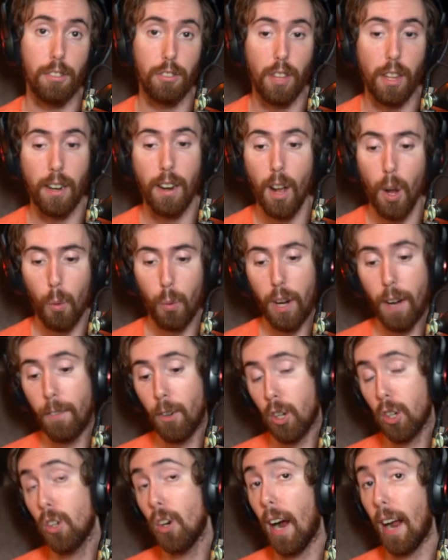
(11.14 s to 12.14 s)
that
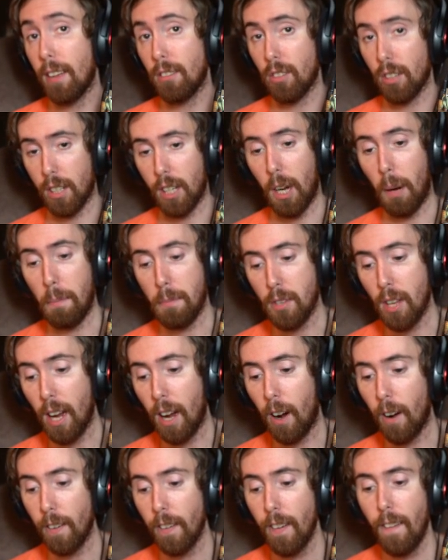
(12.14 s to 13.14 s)
whenever Classic comes
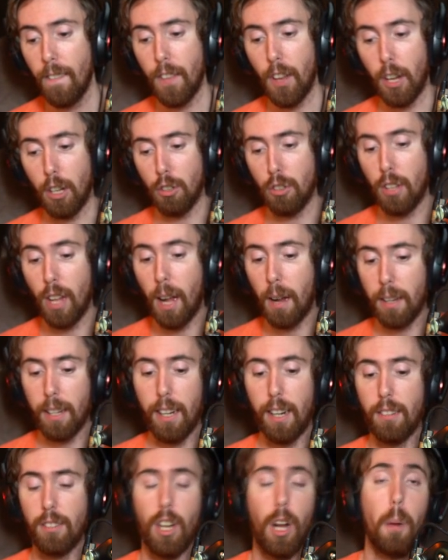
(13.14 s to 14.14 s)
out, is that
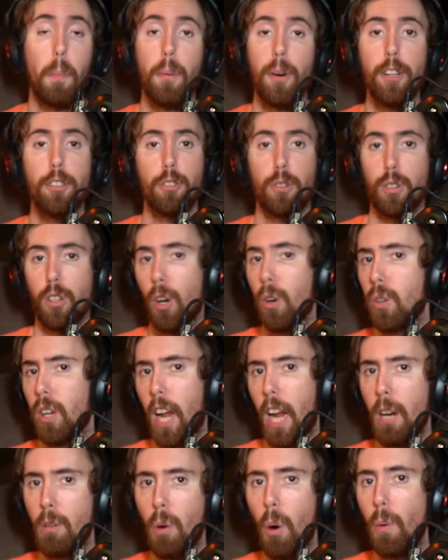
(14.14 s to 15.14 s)
going to tell Blizzard,
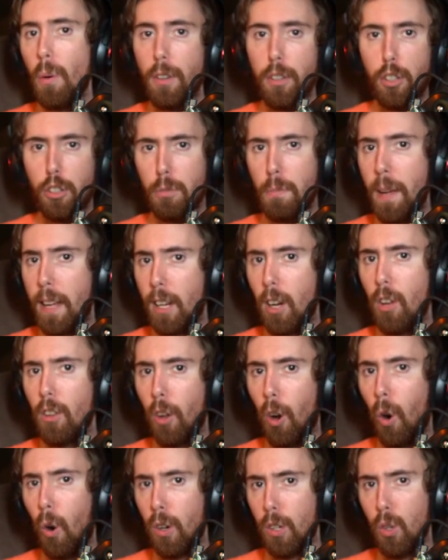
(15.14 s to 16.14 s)
okay, well, we'll just make all
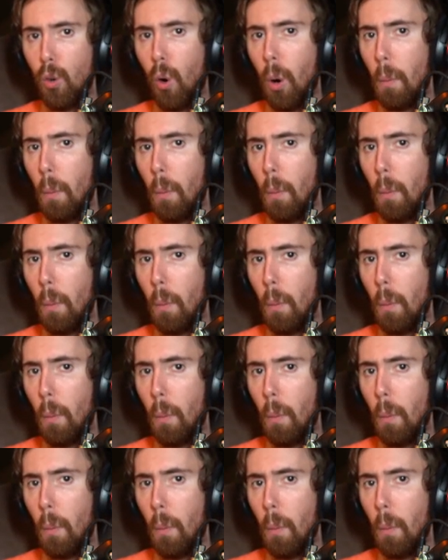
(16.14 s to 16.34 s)
the hardcore